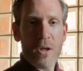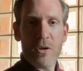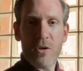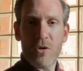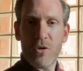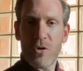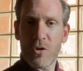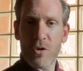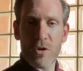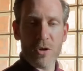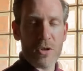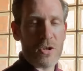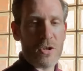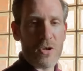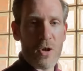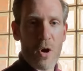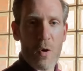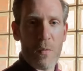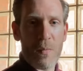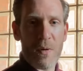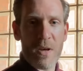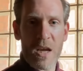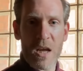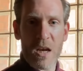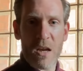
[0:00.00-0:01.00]
does
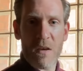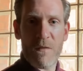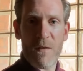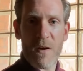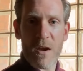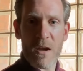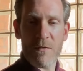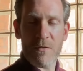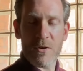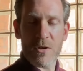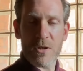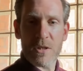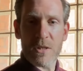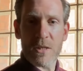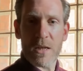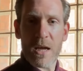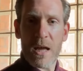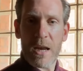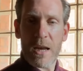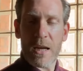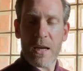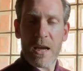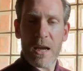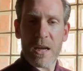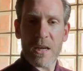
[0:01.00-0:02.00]
nobody any favors, and
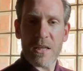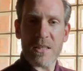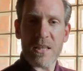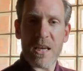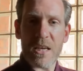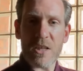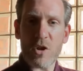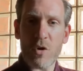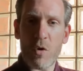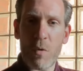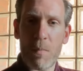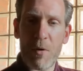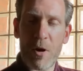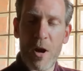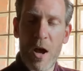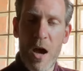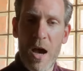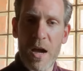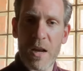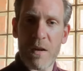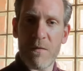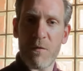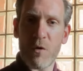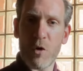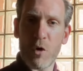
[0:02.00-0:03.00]
it kind of sets you up on a
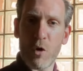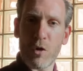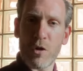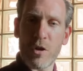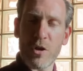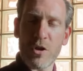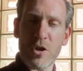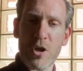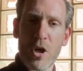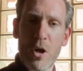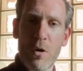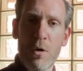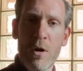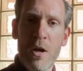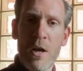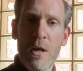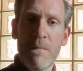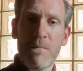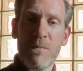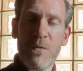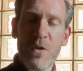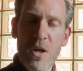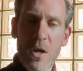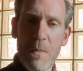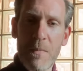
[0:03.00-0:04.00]
hiding for nothing. So
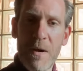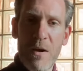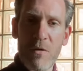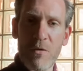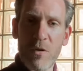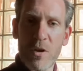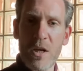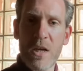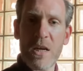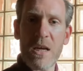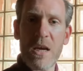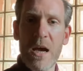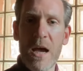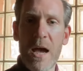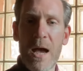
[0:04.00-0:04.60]
think about the